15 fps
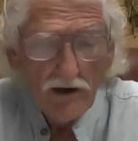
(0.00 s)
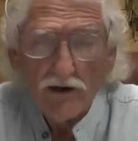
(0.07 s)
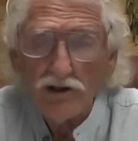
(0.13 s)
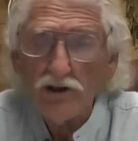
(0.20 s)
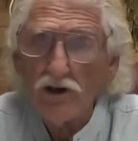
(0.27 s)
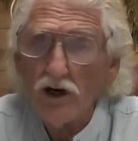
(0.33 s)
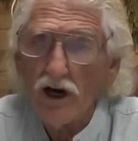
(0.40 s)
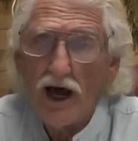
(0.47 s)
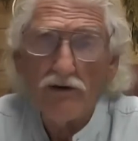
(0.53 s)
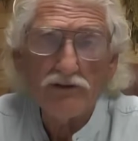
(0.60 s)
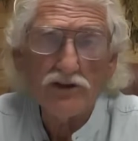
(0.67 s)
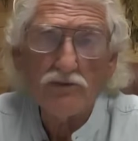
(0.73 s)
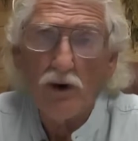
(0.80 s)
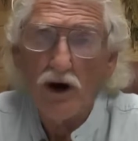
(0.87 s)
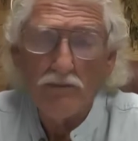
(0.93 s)
Oh, you're going to have a
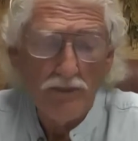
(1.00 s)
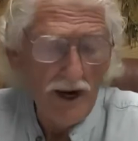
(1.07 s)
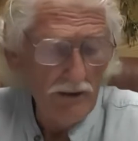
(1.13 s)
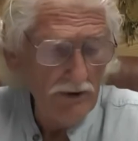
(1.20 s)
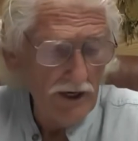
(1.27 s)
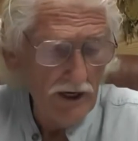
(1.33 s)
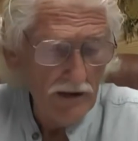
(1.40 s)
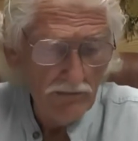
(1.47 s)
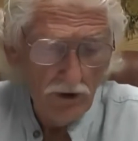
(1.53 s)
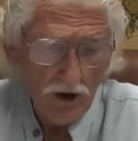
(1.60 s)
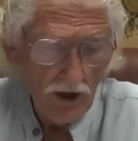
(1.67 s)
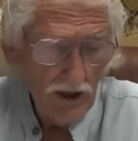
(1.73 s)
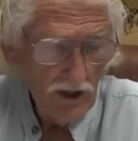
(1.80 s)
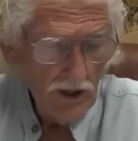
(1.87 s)
smart baby here, bro.